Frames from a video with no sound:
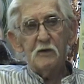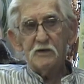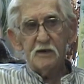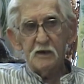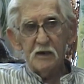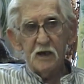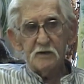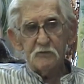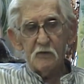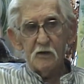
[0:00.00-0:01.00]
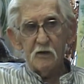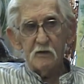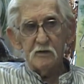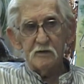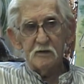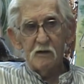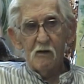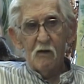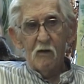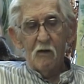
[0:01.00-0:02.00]
which didn't last very long.
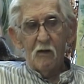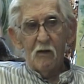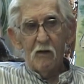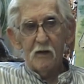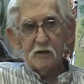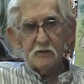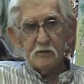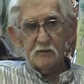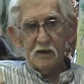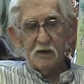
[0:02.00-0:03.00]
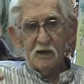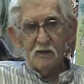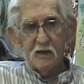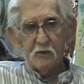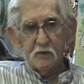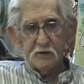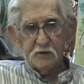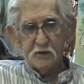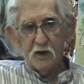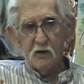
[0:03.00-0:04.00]
And of course,
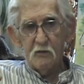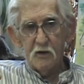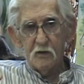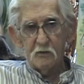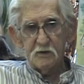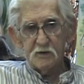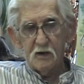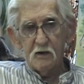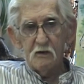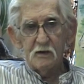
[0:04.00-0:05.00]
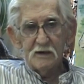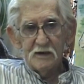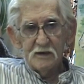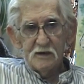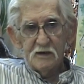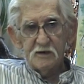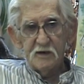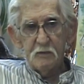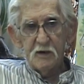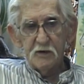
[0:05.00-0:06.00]
the Del Rio was there.
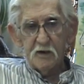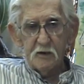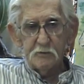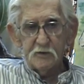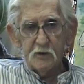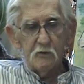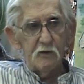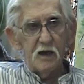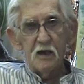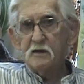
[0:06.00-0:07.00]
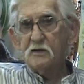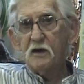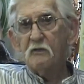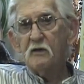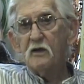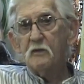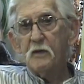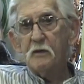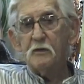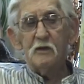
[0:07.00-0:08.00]
Jimmy Tubbs owned that, and several other
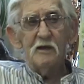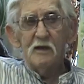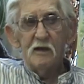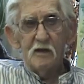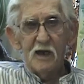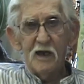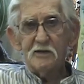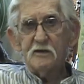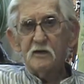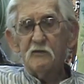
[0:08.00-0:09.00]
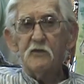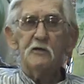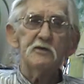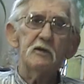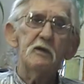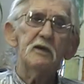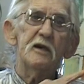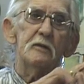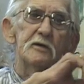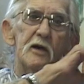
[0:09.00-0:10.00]
people. Excellent food. Jimmy
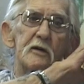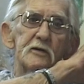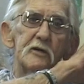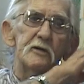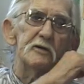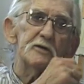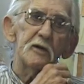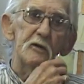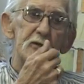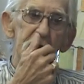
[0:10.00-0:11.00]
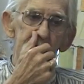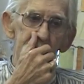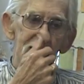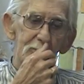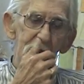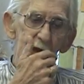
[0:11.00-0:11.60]
Tubbs also used to own the